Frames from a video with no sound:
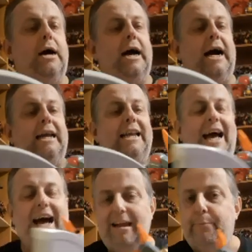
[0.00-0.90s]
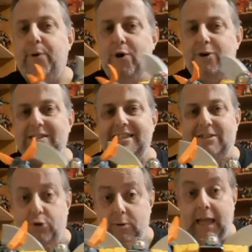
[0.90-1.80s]
And I personally
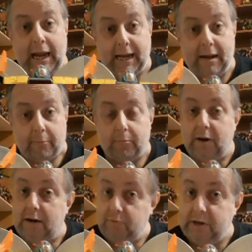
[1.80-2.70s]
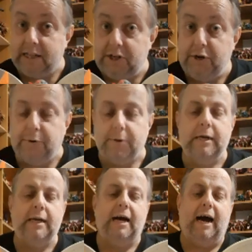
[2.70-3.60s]
do like him. I really do.
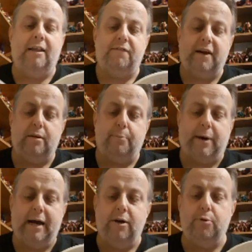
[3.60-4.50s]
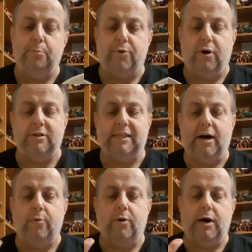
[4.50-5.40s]
And the fact that Pangu brought
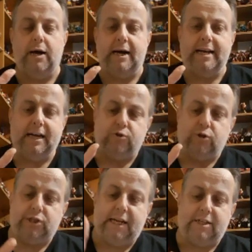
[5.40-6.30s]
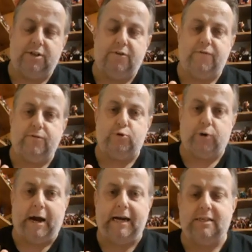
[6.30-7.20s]
out an extra set of
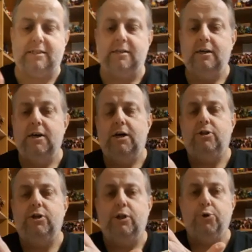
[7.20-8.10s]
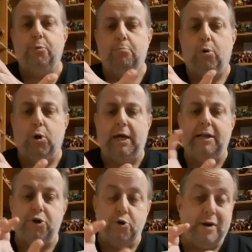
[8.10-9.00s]
tracks that look more like
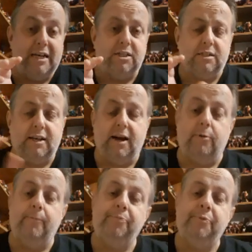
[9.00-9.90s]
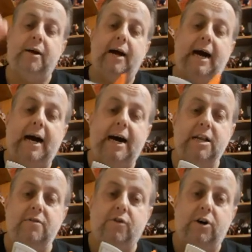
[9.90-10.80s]
Newage's now,
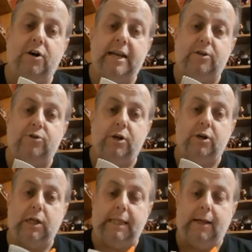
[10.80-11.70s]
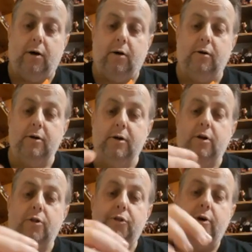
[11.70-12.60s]
and you've got an extra claw
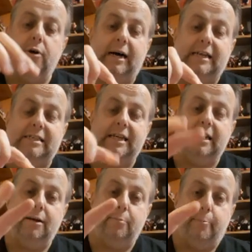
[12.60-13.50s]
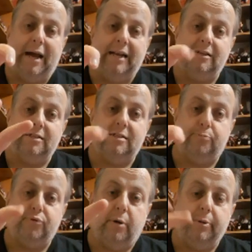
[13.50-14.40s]
that actually bends
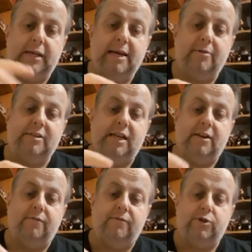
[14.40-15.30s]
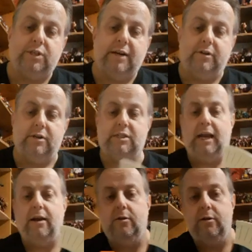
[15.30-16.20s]
properly now instead of just having a
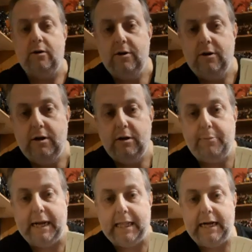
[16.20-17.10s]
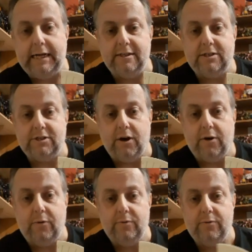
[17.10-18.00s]
single peg like
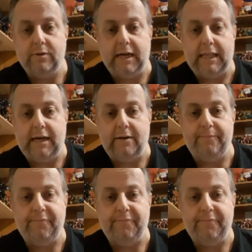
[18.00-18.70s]
so, like that.